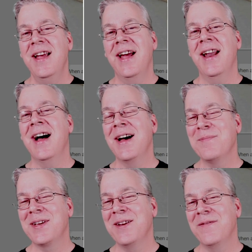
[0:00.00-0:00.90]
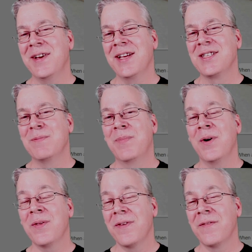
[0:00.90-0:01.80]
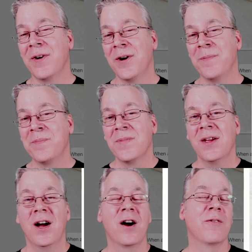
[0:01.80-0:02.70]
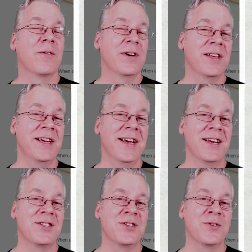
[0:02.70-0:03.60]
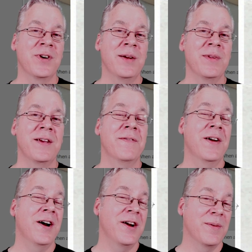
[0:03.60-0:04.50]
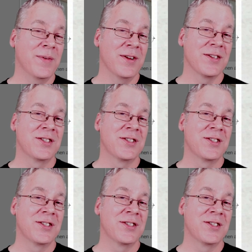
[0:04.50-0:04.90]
and I'm convinced both of them are really extremely variable.